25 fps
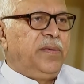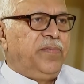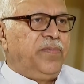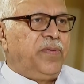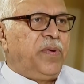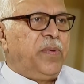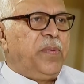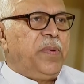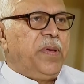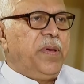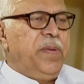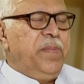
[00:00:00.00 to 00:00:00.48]

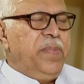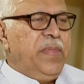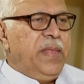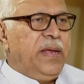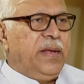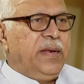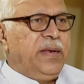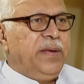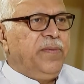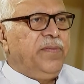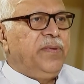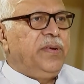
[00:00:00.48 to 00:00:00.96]
from him
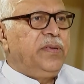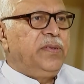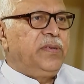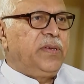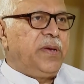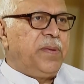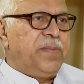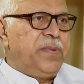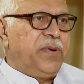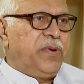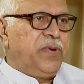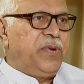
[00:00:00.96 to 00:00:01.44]
that he was
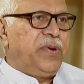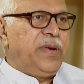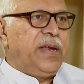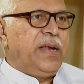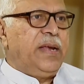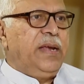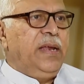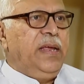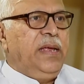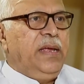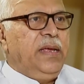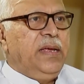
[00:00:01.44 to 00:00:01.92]
coming to
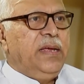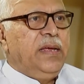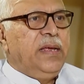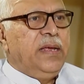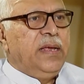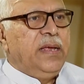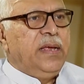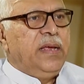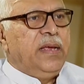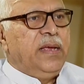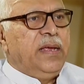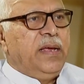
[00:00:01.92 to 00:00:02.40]
Delhi,
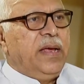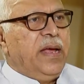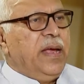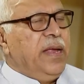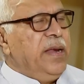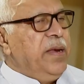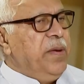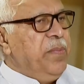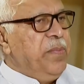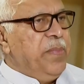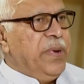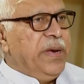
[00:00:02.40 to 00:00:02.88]

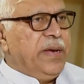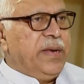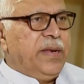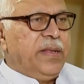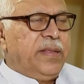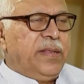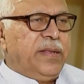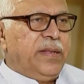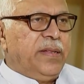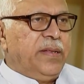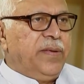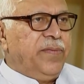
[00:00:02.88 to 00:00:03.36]
and he met
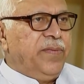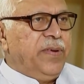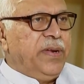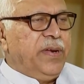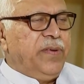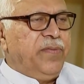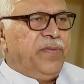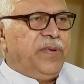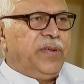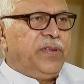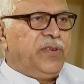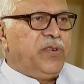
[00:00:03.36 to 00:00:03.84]
us at the
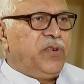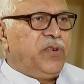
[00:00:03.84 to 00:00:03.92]
very first